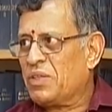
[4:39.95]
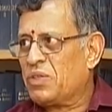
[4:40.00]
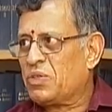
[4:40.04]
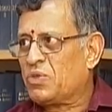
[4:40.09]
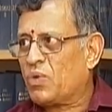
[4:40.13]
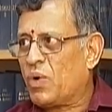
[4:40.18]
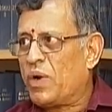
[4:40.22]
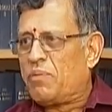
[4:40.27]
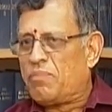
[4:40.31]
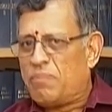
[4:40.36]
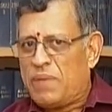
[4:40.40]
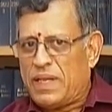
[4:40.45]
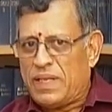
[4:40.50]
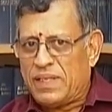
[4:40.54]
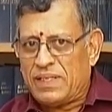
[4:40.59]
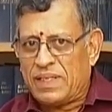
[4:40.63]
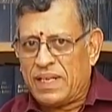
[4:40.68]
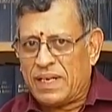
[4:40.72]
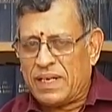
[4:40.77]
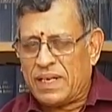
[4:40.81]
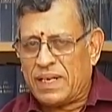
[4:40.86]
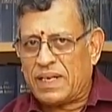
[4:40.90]
So it
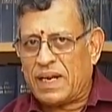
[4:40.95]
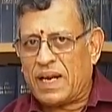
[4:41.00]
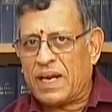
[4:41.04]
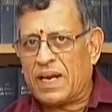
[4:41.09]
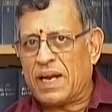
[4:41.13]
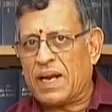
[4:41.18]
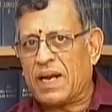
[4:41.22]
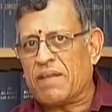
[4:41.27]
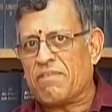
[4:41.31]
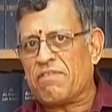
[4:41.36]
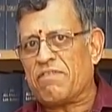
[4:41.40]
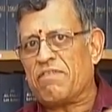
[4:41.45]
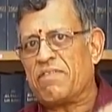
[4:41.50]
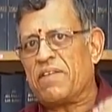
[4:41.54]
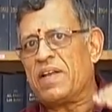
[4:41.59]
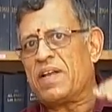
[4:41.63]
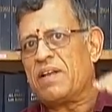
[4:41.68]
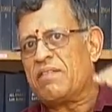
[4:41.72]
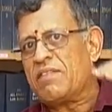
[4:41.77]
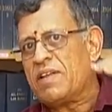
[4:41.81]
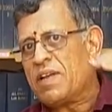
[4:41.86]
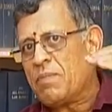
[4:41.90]
means that it had a
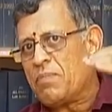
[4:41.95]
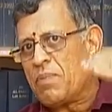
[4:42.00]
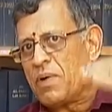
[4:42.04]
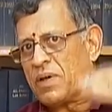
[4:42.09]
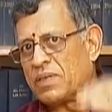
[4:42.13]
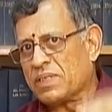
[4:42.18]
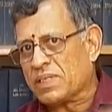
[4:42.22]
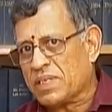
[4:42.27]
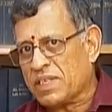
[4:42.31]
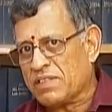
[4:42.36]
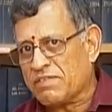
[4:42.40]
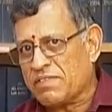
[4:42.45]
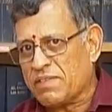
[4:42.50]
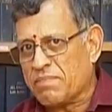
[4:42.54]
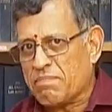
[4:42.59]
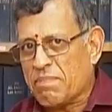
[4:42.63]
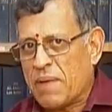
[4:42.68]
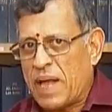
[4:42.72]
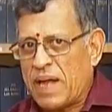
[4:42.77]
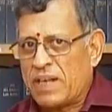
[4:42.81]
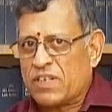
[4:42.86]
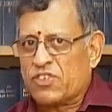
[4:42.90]
very, very positive
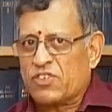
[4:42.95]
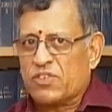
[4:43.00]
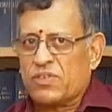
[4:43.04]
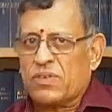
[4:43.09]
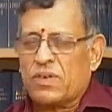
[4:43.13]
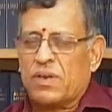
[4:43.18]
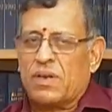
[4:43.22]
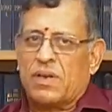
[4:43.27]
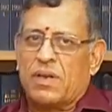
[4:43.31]
impact